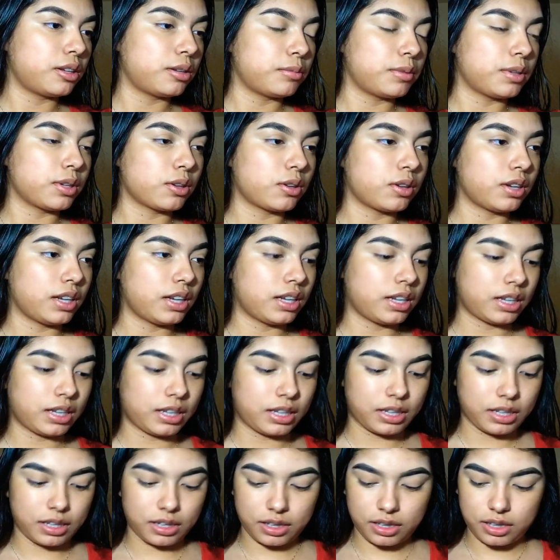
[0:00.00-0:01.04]
I'm going to go
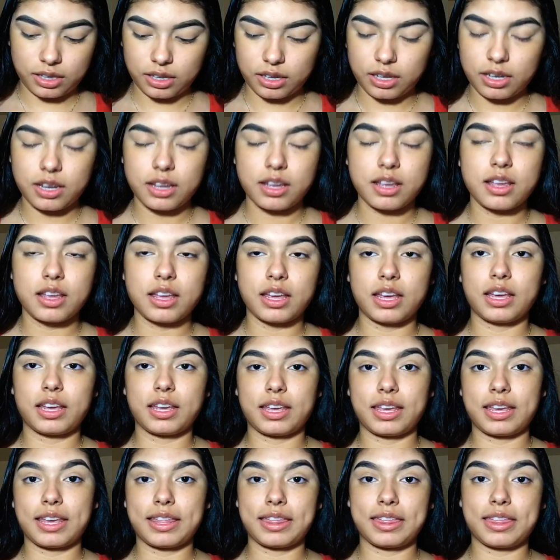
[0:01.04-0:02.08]
ahead
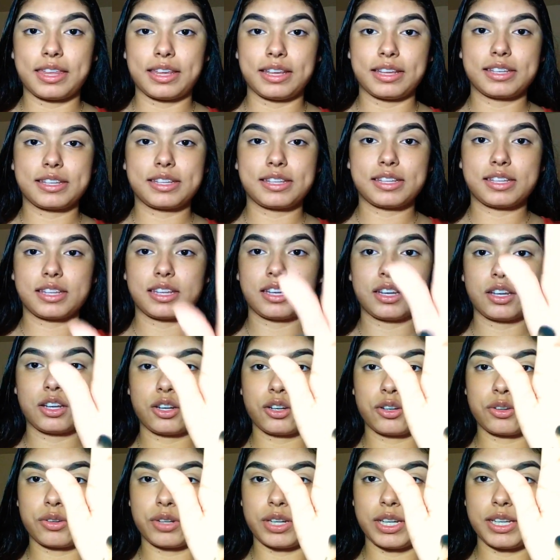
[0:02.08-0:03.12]
and get this
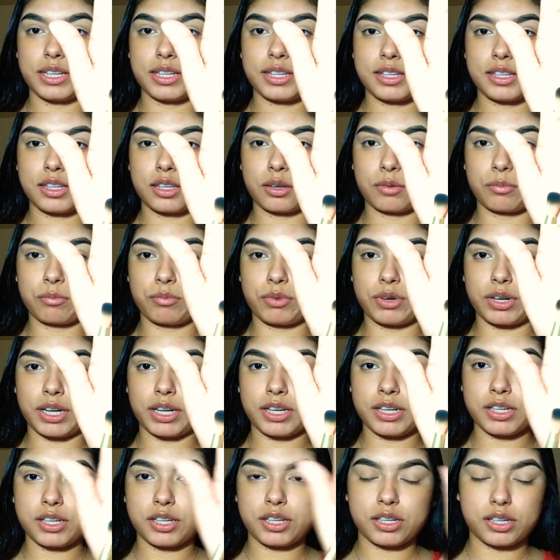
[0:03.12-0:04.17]
crease
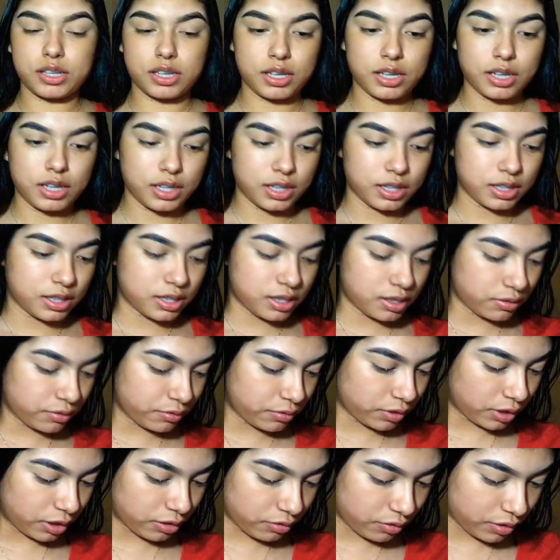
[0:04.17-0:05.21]
brush. It's
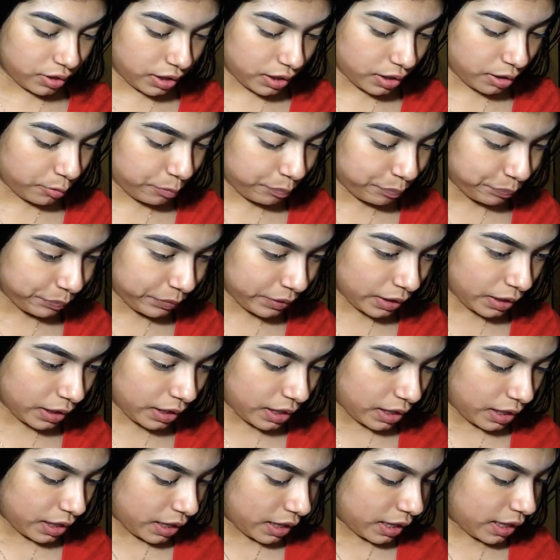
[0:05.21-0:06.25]
fluffy.
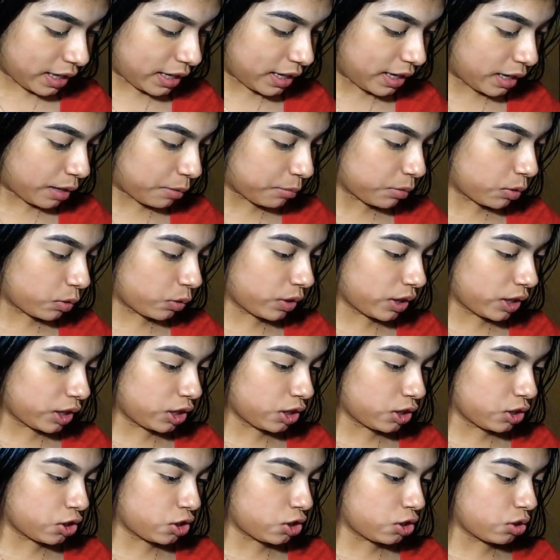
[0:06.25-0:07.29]
And I'm
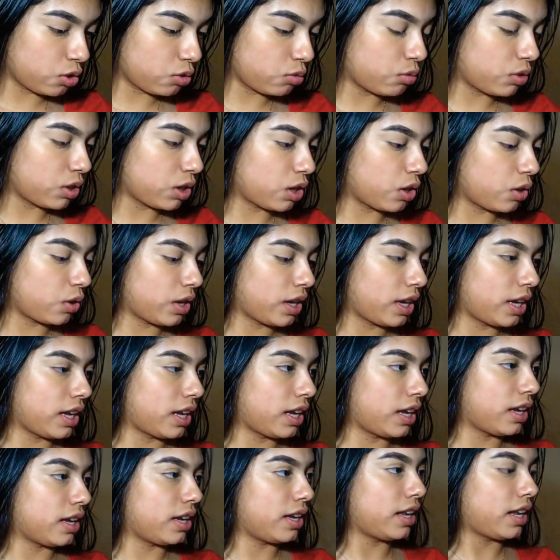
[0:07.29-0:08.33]
going to go
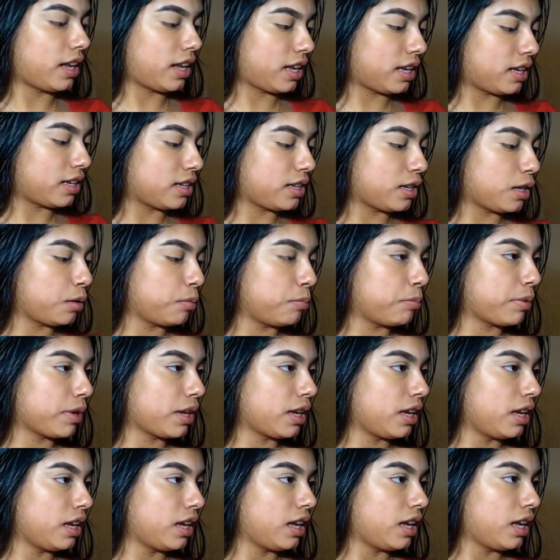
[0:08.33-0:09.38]
ahead and dip
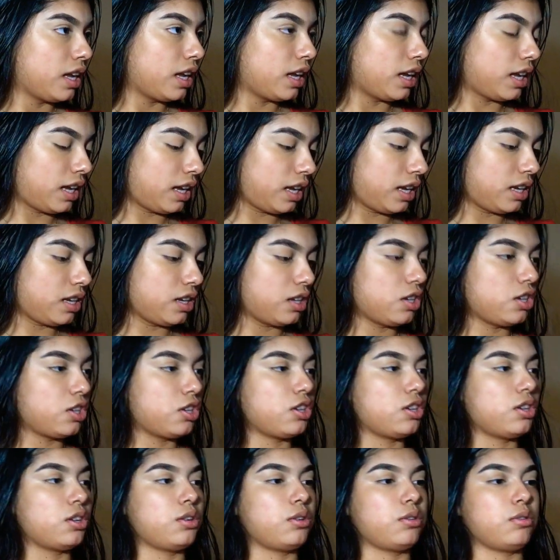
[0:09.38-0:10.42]

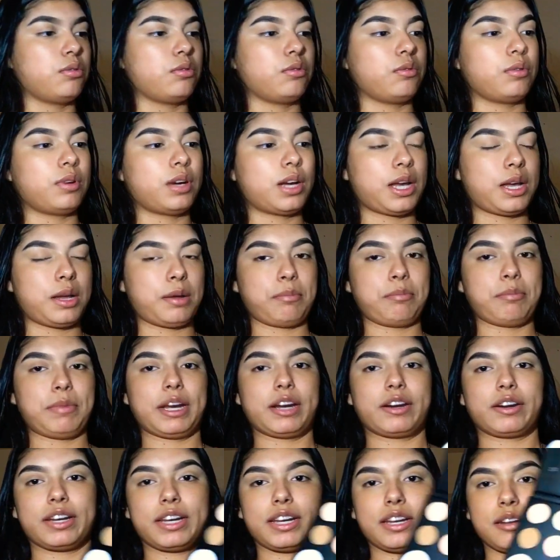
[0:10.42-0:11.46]
into
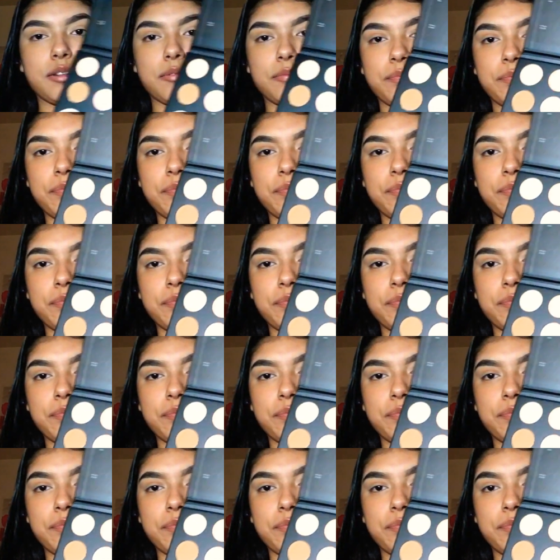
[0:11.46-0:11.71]
Mary,